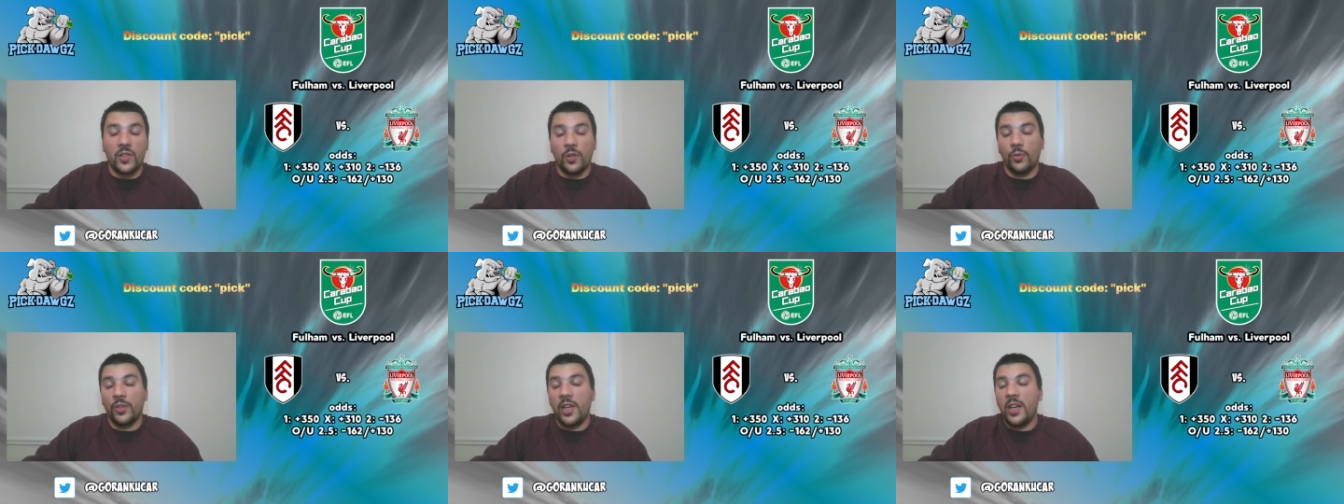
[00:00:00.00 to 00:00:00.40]

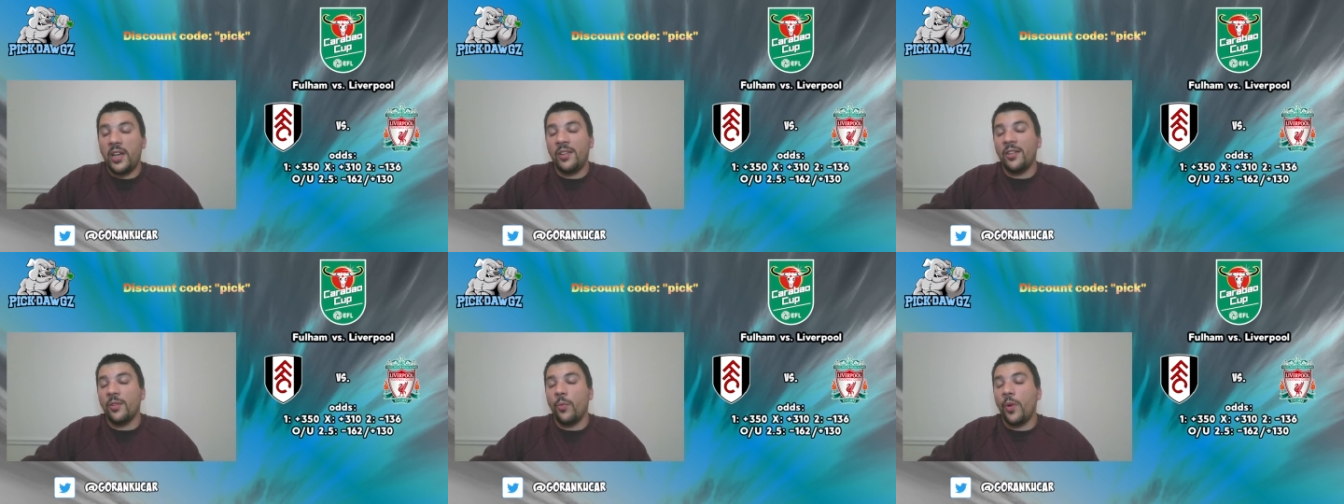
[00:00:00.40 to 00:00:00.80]
so they
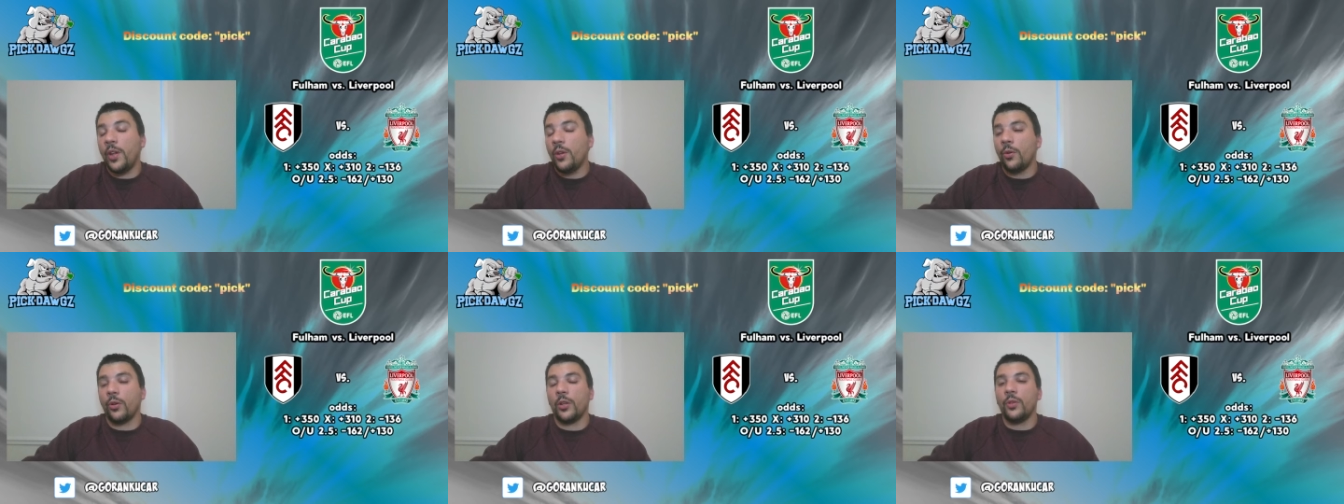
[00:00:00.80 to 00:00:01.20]
either
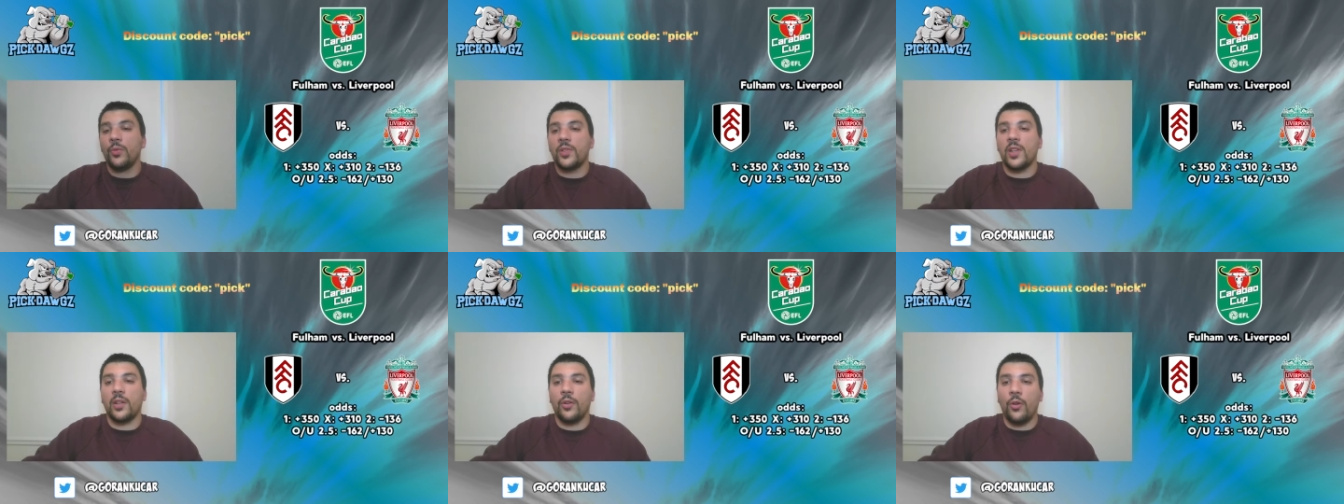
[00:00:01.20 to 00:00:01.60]
win or
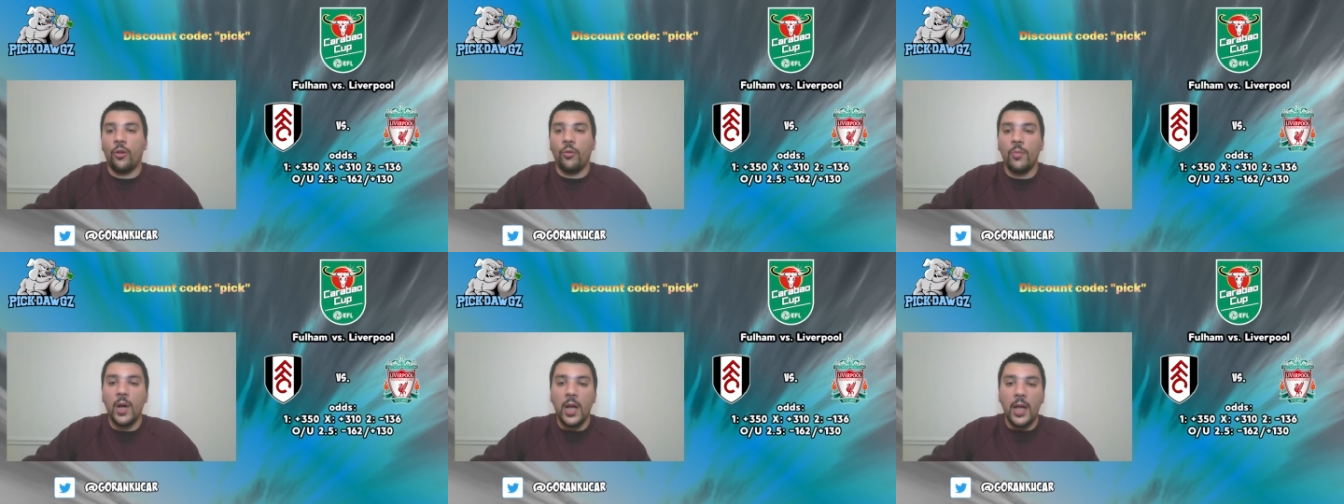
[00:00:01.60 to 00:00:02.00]
lose at
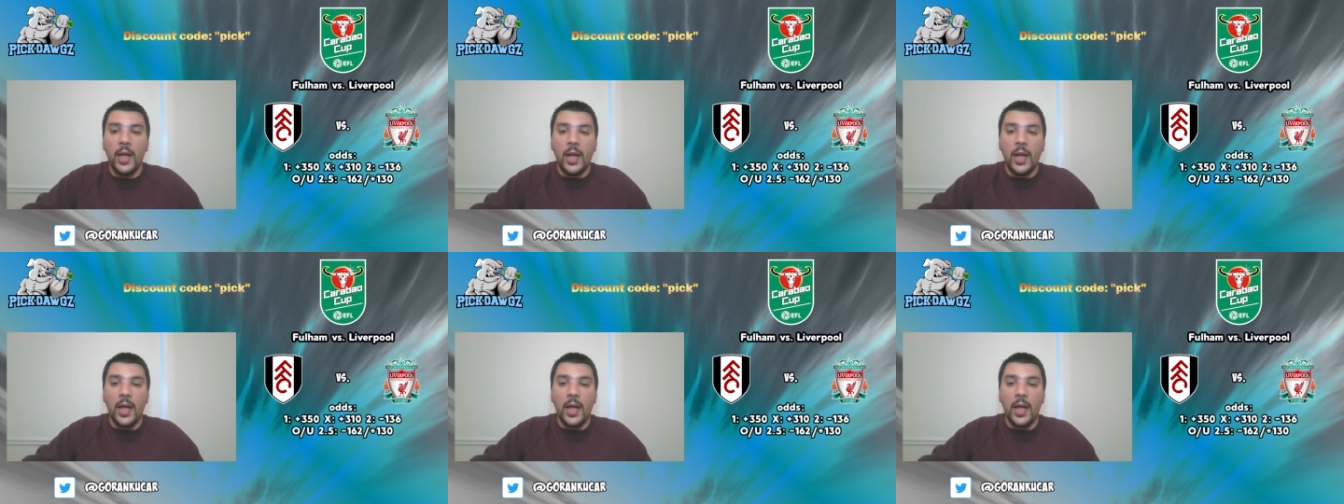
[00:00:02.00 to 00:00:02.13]
home